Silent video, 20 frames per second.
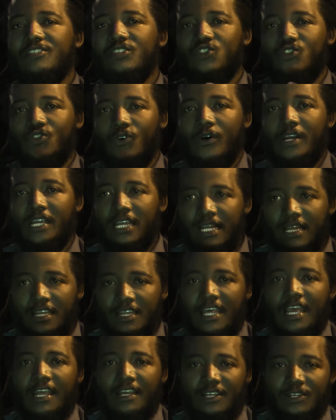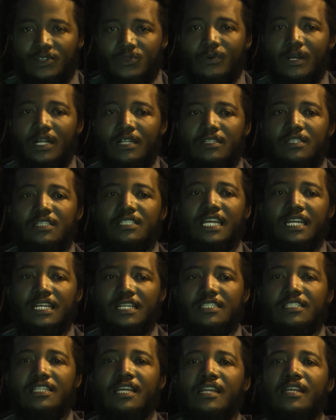a joy in that as well. Just
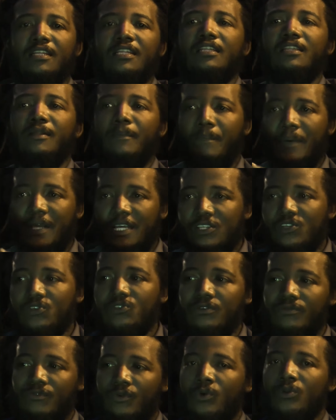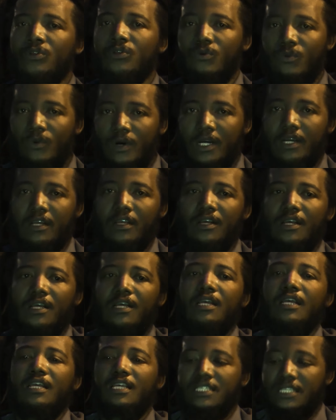understanding that the basis of all the work
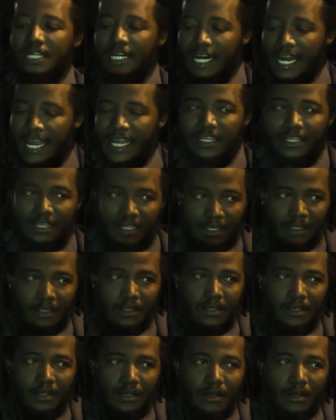is writing.